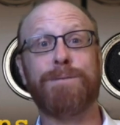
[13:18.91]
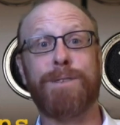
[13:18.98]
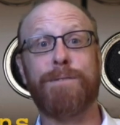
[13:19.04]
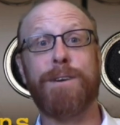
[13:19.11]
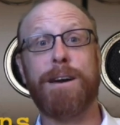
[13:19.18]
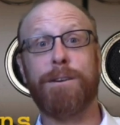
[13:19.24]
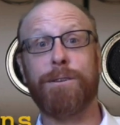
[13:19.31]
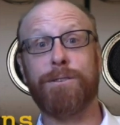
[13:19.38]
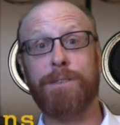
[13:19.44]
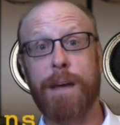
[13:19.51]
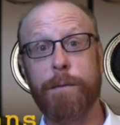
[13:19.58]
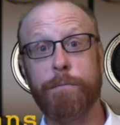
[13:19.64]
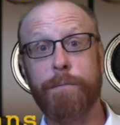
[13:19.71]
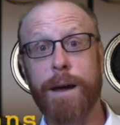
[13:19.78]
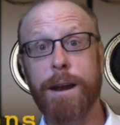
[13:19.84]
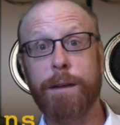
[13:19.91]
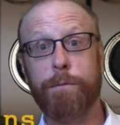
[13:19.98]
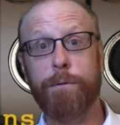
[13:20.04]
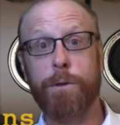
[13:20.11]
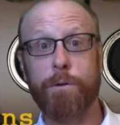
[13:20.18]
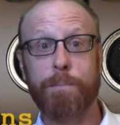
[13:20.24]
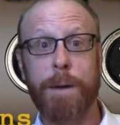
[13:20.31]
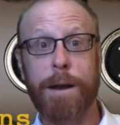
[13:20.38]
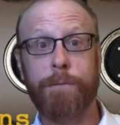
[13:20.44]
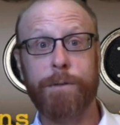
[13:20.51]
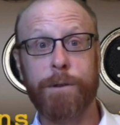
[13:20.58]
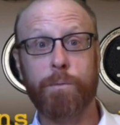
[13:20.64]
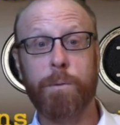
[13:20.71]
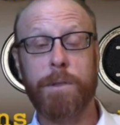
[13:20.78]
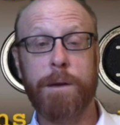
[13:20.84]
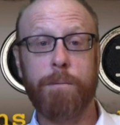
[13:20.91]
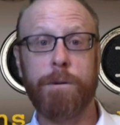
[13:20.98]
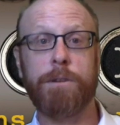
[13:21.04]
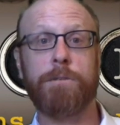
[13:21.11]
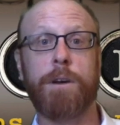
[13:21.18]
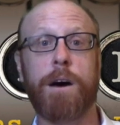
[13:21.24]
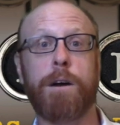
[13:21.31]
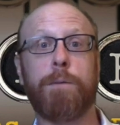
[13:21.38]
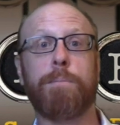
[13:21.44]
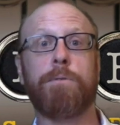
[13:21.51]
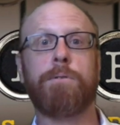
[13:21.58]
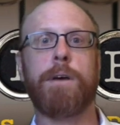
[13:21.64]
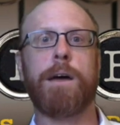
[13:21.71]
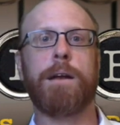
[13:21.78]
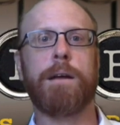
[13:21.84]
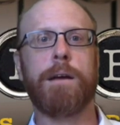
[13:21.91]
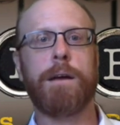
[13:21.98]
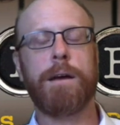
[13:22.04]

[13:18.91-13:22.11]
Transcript: veterans stop fighting for those benefits when they reached 100%.